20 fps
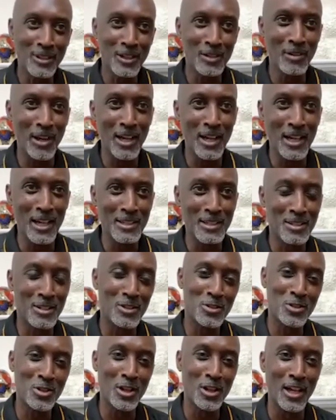Right, yeah, so
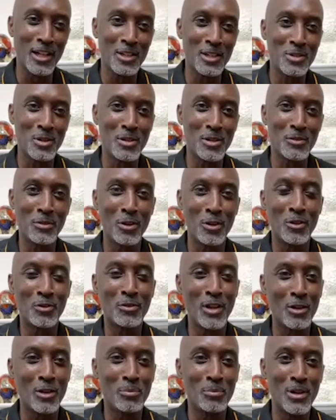July the 24th,
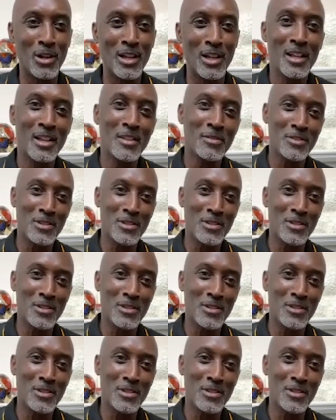that was brilliant.